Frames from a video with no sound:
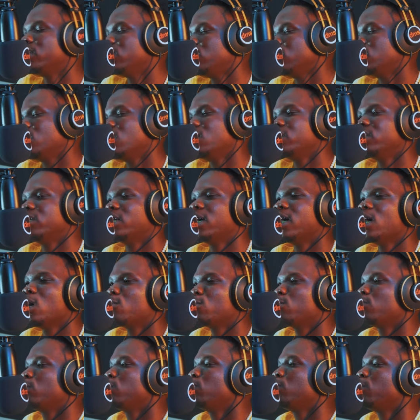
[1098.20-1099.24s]
on the on the
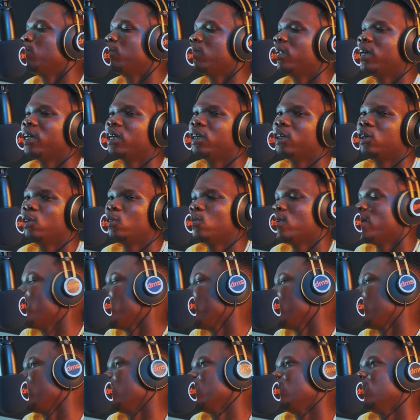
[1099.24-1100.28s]
album like Yu
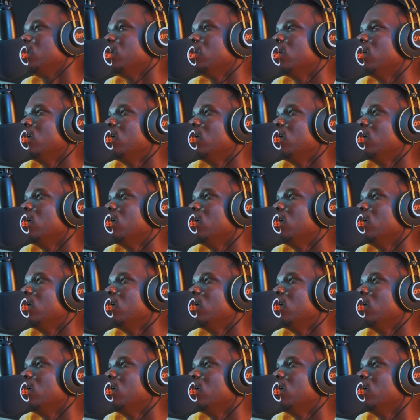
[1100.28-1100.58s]
and